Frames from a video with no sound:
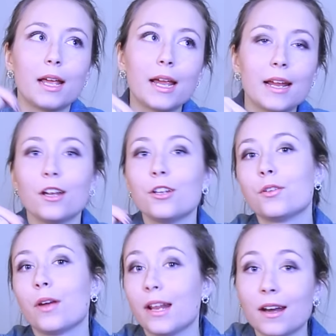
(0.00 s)
80
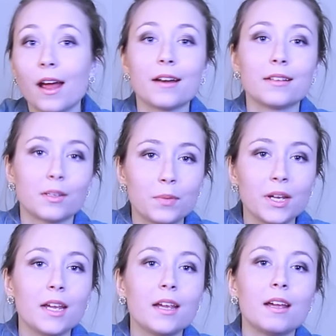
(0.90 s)
to 89 is a
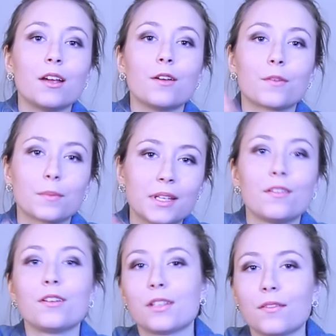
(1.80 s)
B, from
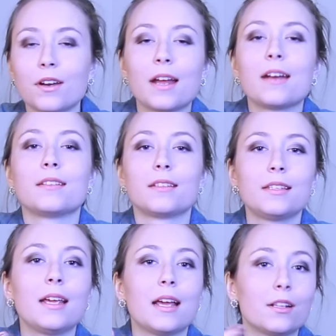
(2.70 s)
70 to 79 is a
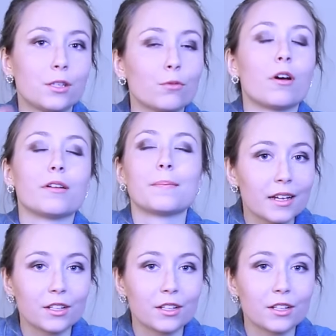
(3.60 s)
C, and so on.